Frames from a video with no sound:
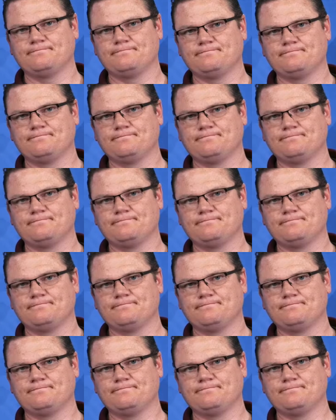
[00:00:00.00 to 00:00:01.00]

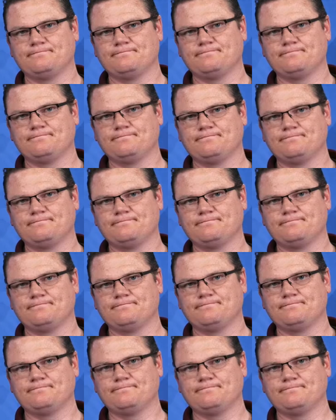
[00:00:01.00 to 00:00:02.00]

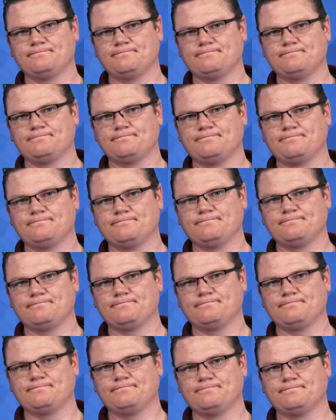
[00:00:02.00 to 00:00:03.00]

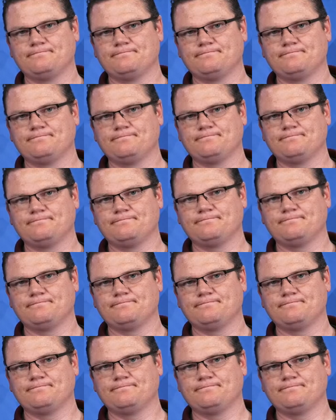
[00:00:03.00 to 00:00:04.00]

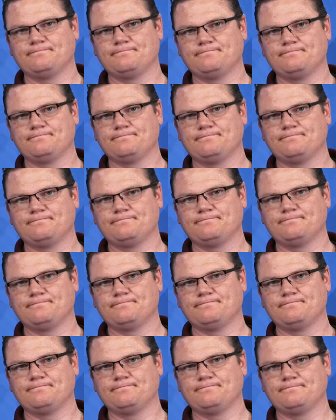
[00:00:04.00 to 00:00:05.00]

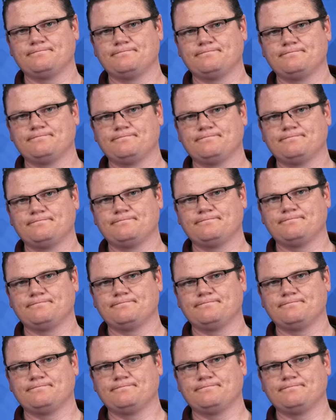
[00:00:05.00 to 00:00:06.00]

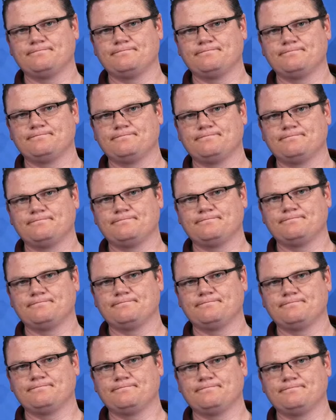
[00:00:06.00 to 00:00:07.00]

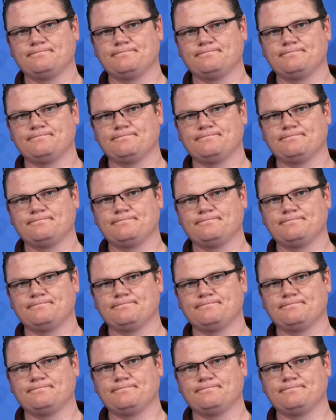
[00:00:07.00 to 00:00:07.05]
(not speaking)